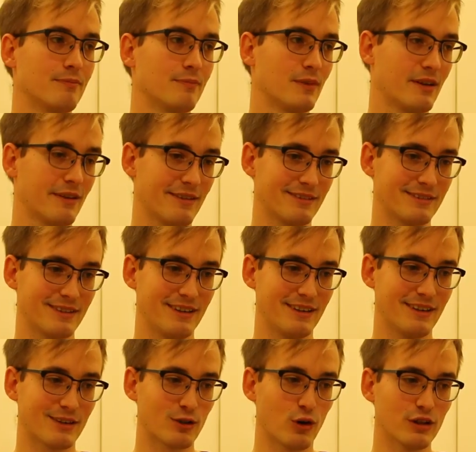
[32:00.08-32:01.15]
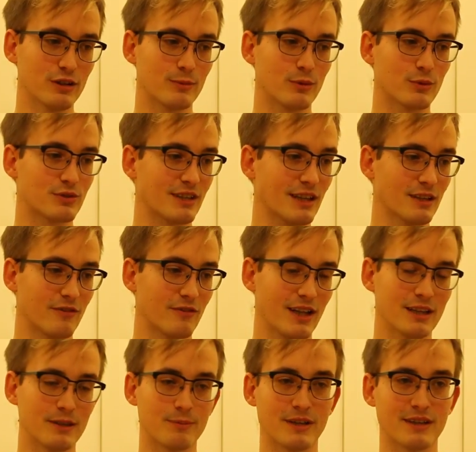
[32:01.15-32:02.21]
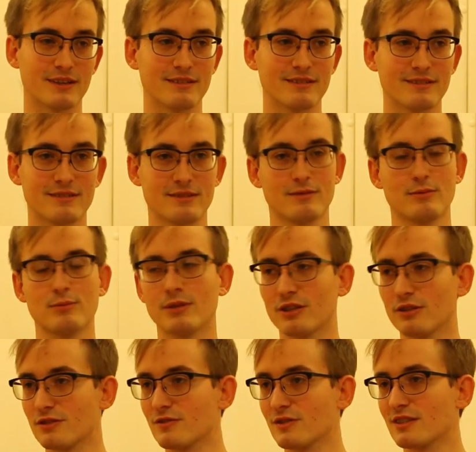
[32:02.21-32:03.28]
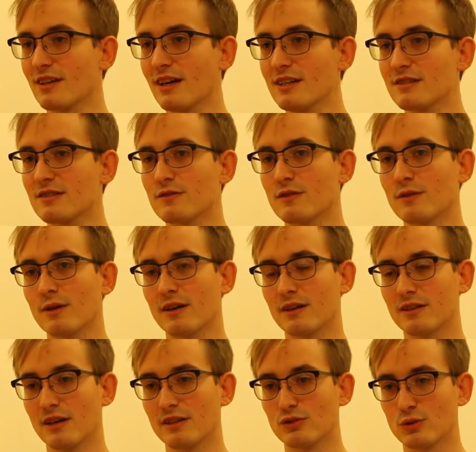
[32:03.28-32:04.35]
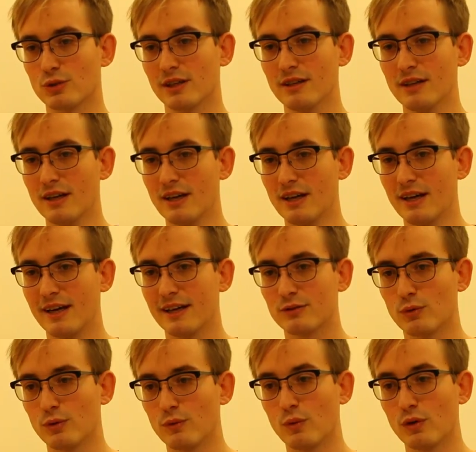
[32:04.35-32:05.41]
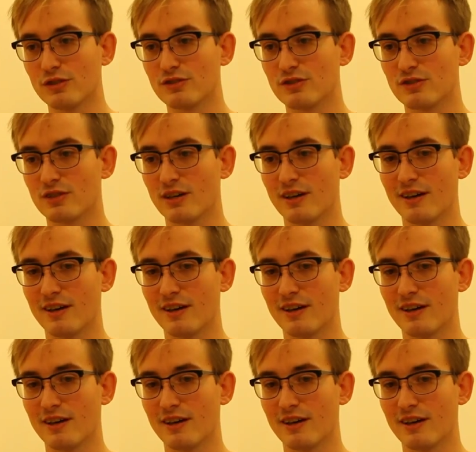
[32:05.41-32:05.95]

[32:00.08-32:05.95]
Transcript: the economy was developing, and because of the size of a country, it was